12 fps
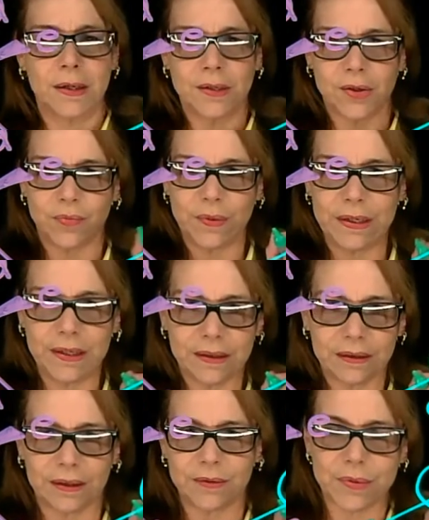to be
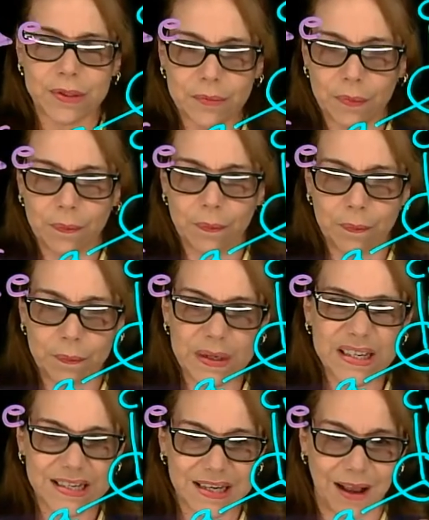eclipsed
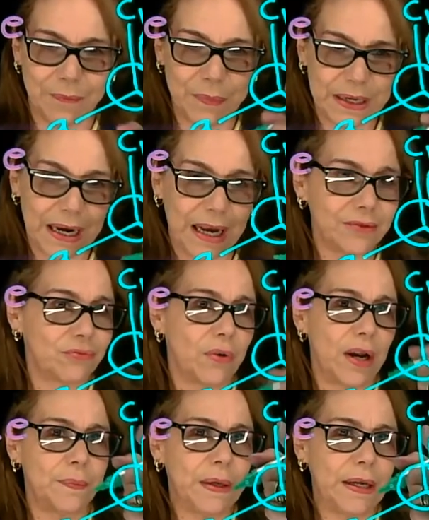
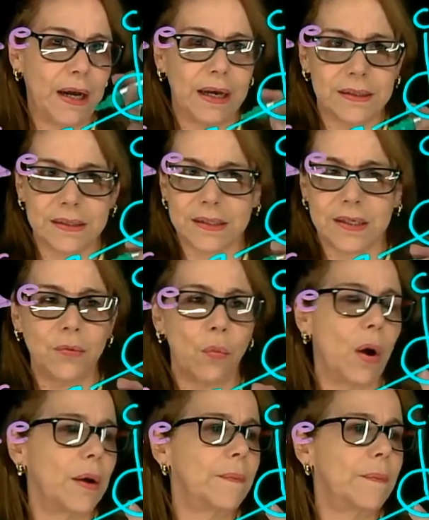right behind C1.